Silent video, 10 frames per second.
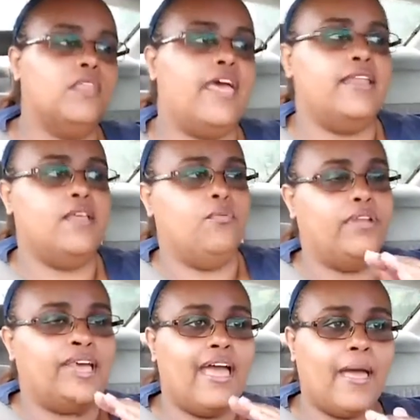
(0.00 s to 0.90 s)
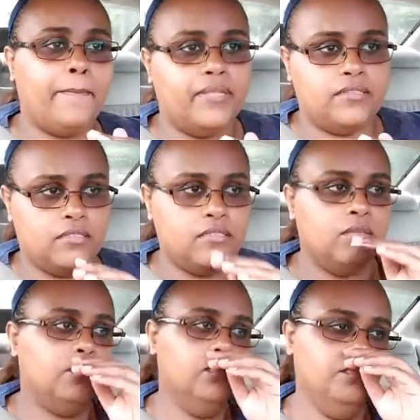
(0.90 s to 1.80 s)
And when it
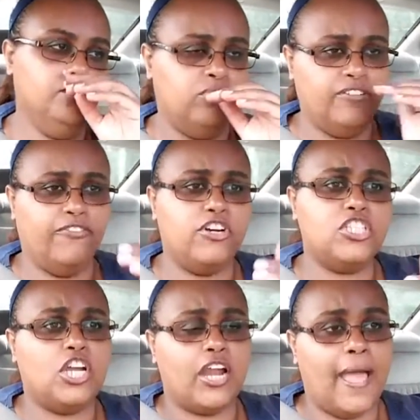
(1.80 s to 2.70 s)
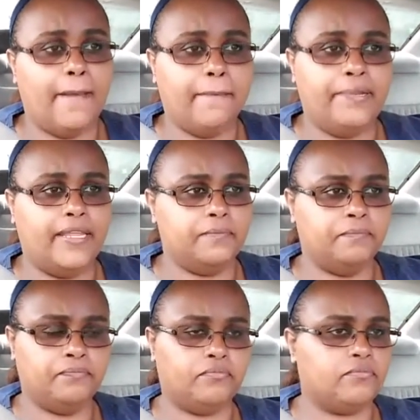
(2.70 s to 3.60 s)
first started happening,
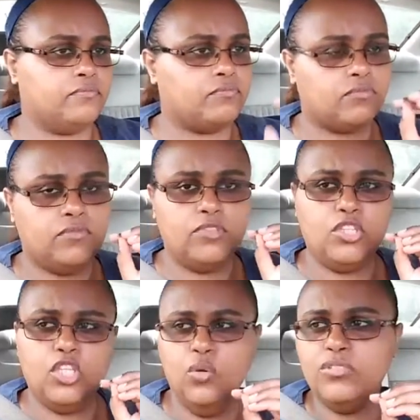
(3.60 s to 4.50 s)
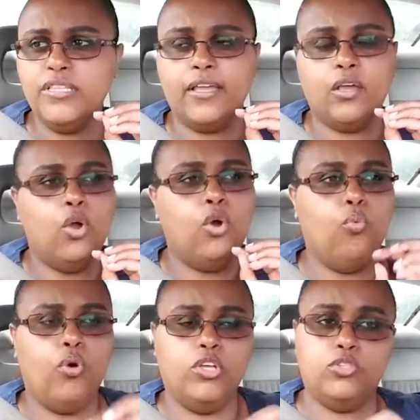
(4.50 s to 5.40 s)
it was like
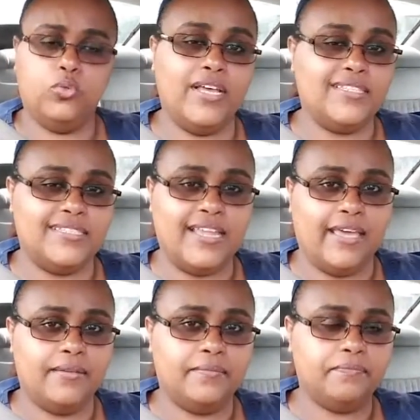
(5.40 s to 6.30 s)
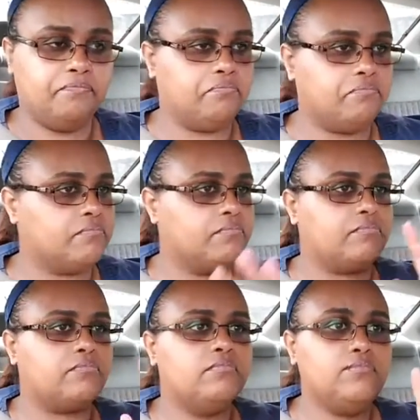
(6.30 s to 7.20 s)
once or twice a day.
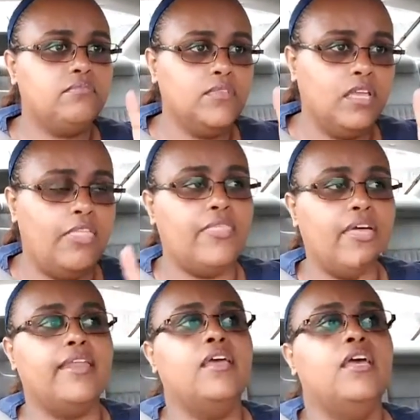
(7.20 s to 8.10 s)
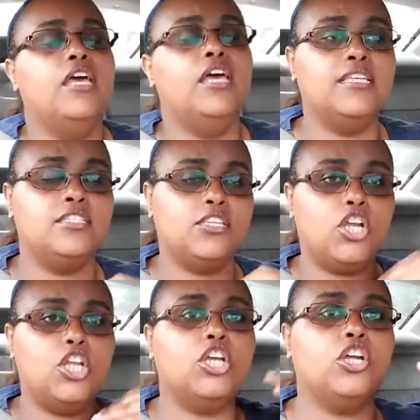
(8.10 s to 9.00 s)
And then it
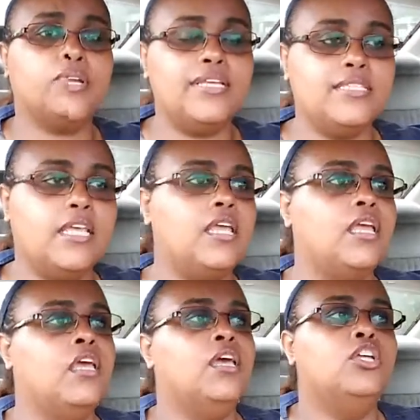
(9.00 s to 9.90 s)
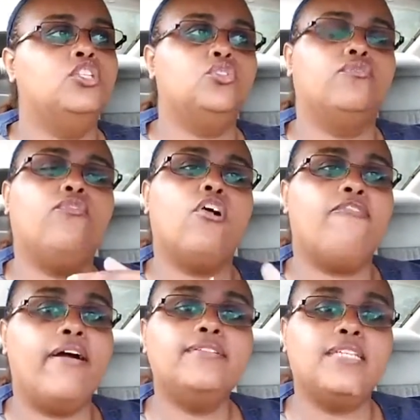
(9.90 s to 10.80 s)
started increasing to 4 or
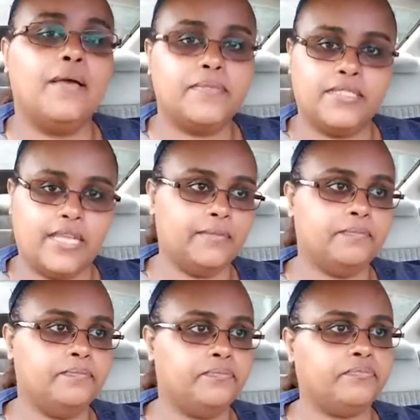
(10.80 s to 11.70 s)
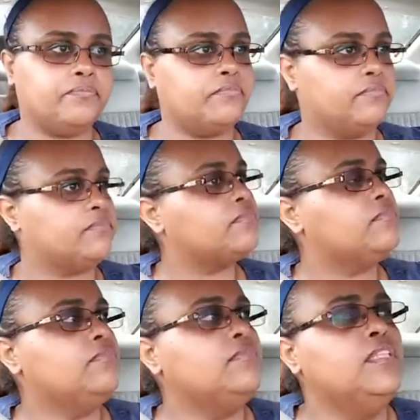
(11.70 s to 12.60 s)
5 times a day.
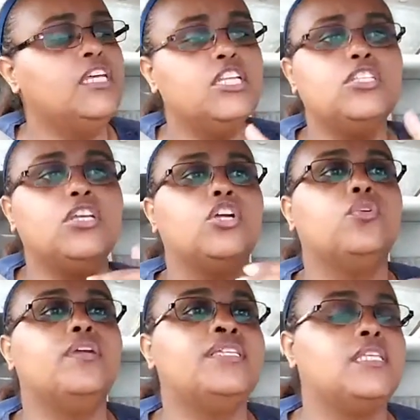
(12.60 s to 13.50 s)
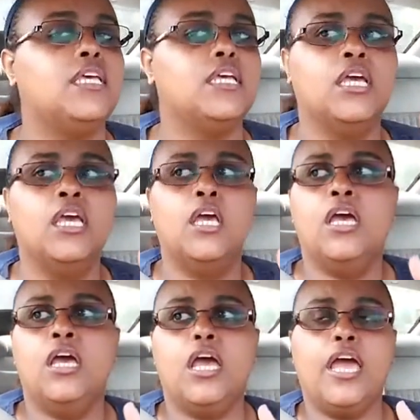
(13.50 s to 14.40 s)
Then it started increasing
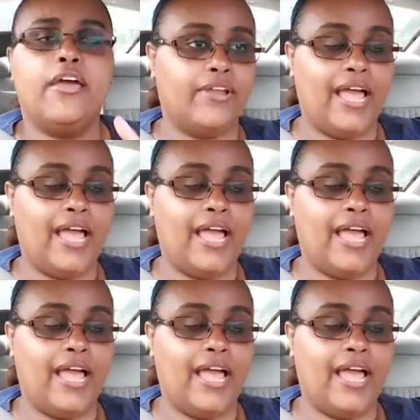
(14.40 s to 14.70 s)
every